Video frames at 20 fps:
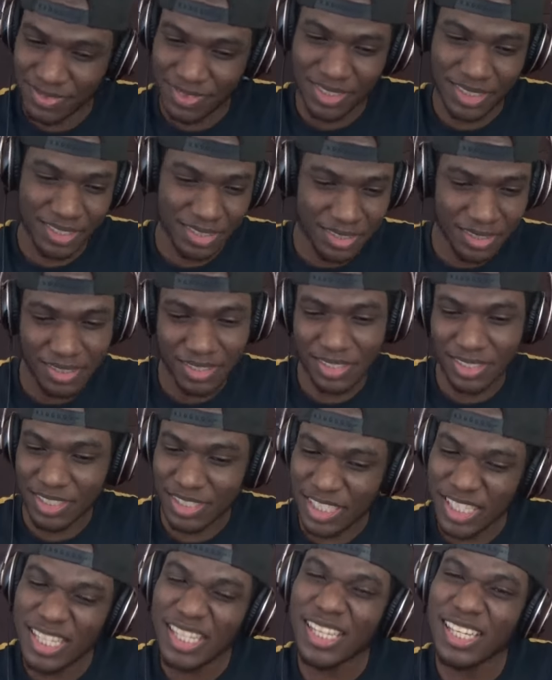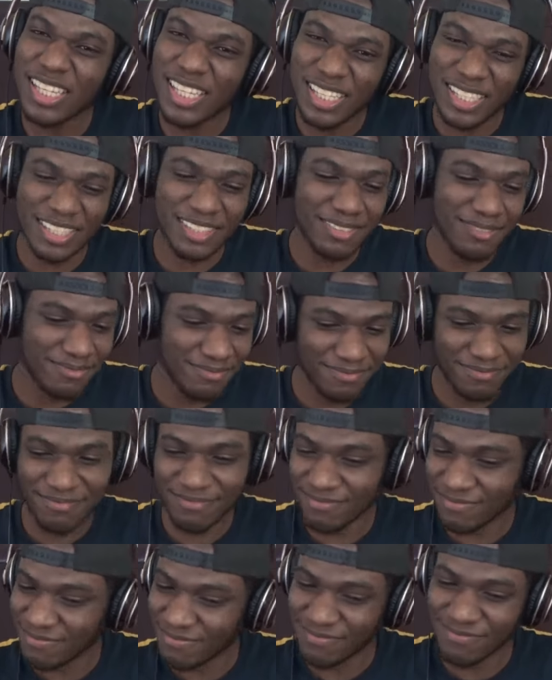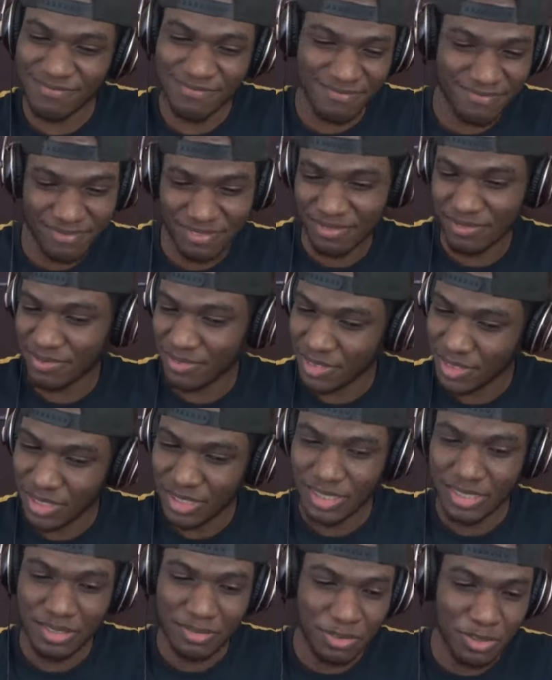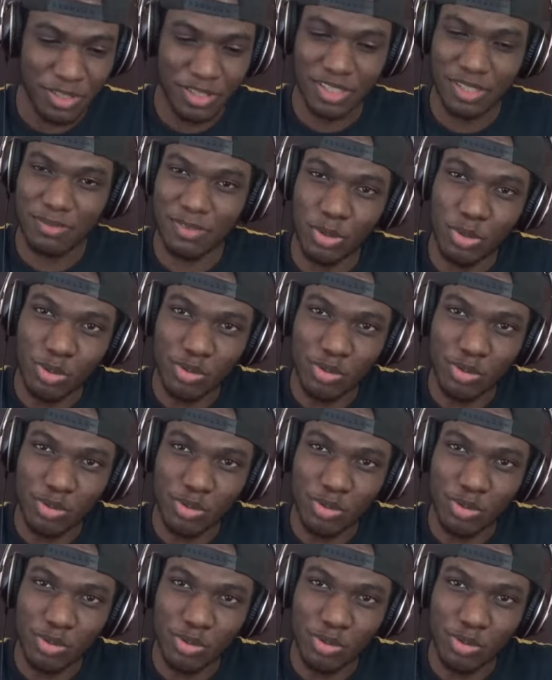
TXT. Want me to stretch her like her name